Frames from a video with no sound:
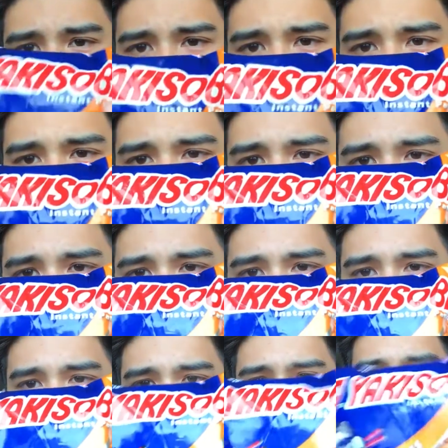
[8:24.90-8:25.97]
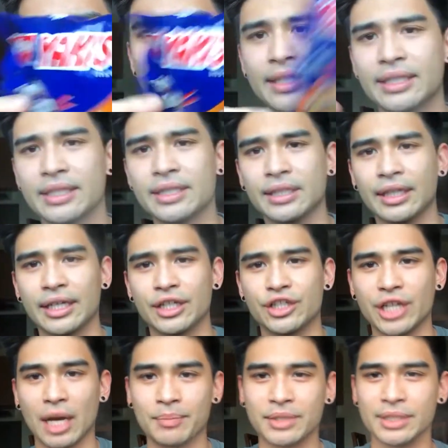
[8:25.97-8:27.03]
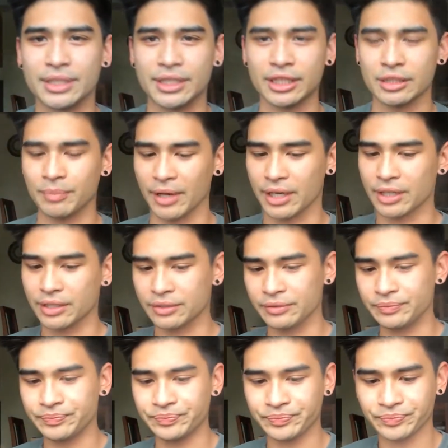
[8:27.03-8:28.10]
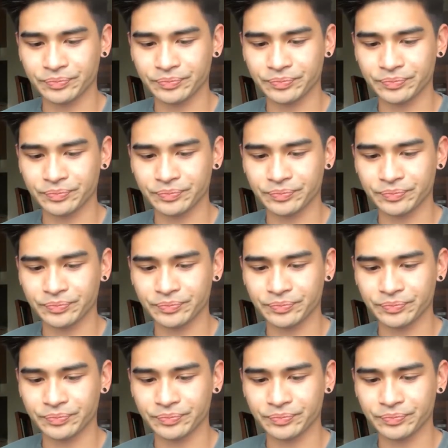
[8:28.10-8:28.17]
But I guess it's like Japanese inspired.